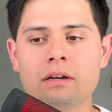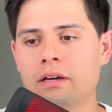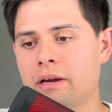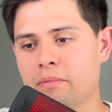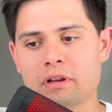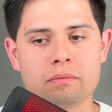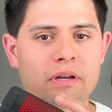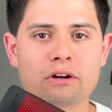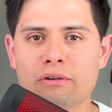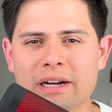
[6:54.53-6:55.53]
I'm going to be
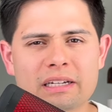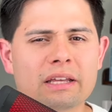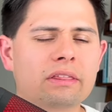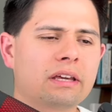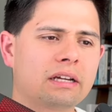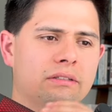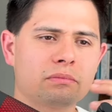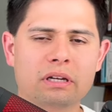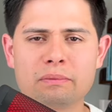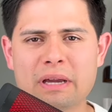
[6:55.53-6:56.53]
correcting things, I'm
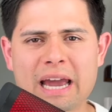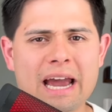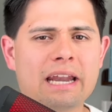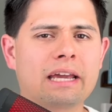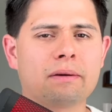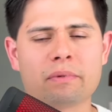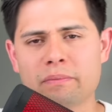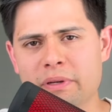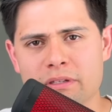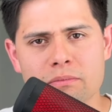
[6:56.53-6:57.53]
going to be adding, I'm going
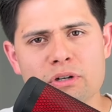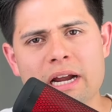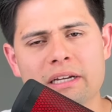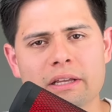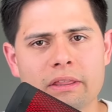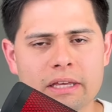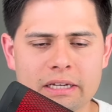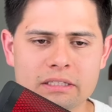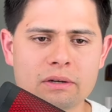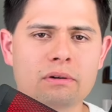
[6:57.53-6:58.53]
to be subtracting
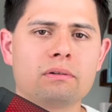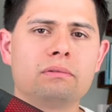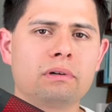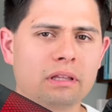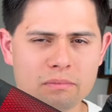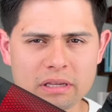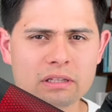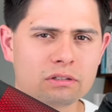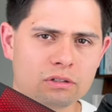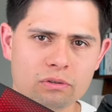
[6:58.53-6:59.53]
things. I want to really make
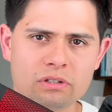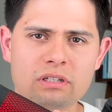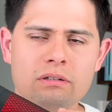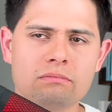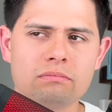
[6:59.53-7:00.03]
these notes,